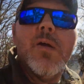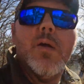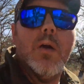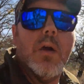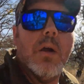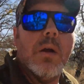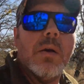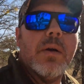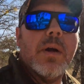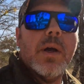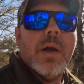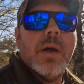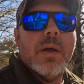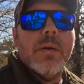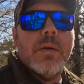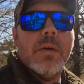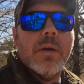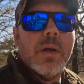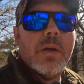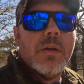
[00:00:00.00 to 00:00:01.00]
All right,
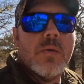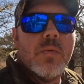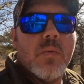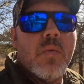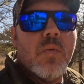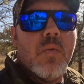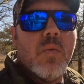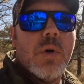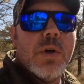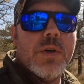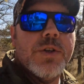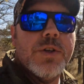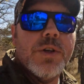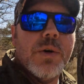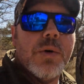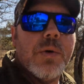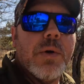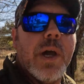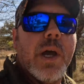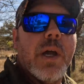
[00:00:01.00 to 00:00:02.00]
that's one
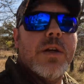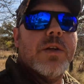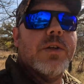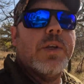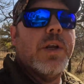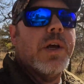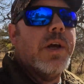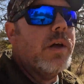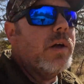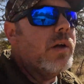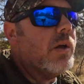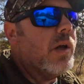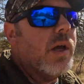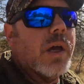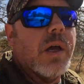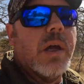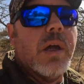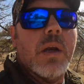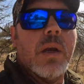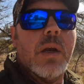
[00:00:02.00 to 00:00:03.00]
geocache down
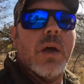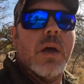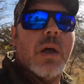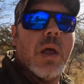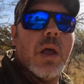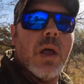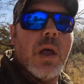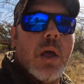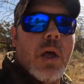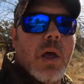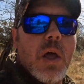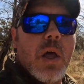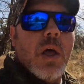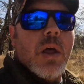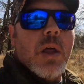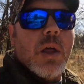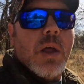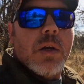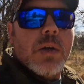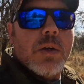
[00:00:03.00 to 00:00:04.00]
and
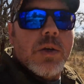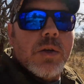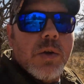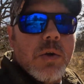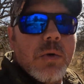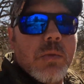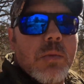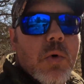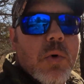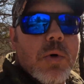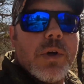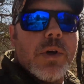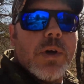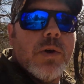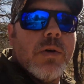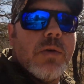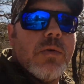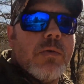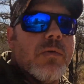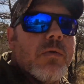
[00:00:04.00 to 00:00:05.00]
2 more to
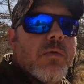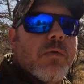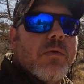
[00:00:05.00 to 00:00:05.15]
go.